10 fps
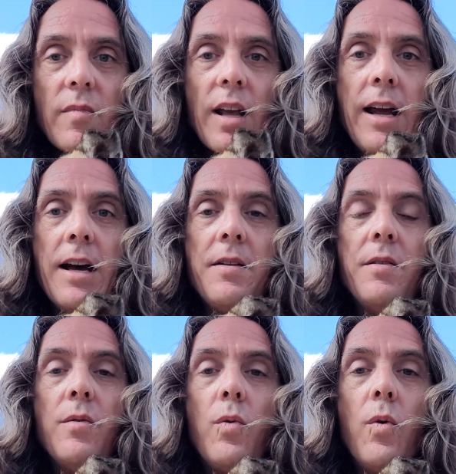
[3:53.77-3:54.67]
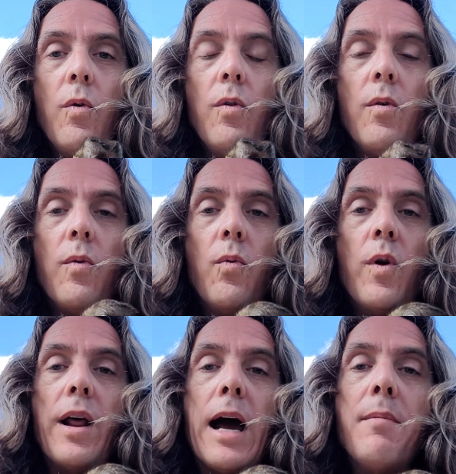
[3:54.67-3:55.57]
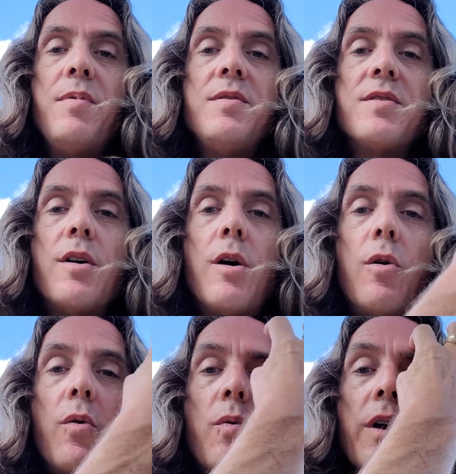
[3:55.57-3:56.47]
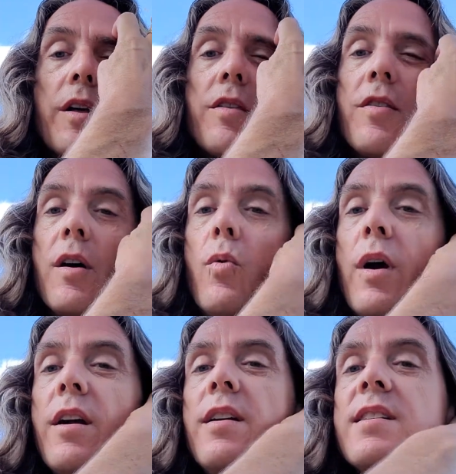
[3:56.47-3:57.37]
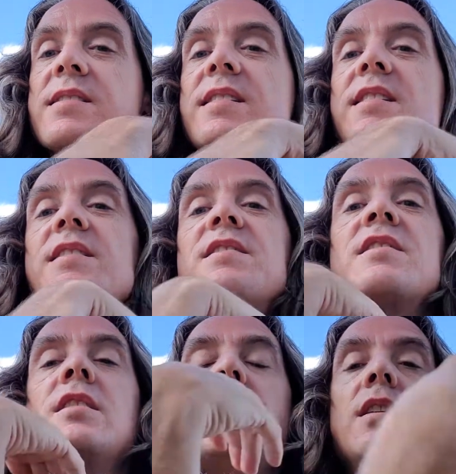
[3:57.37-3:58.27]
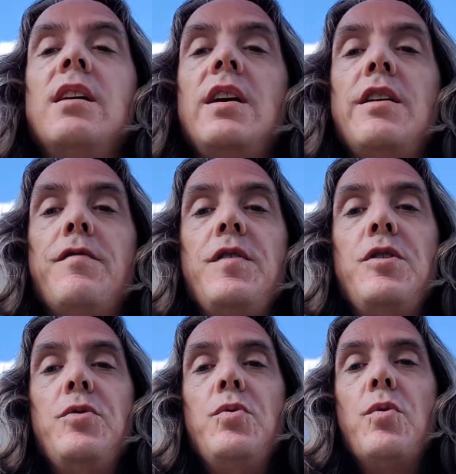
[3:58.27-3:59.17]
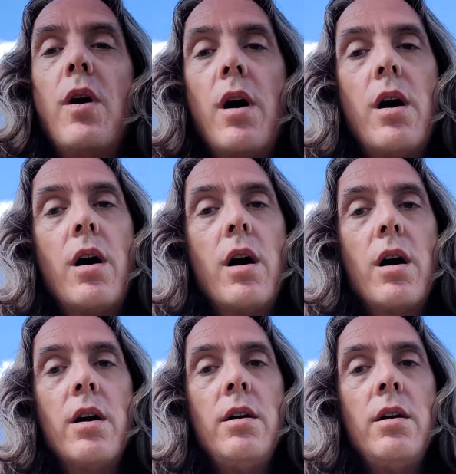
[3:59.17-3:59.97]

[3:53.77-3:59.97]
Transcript: And what happens, though, with awareness is if you are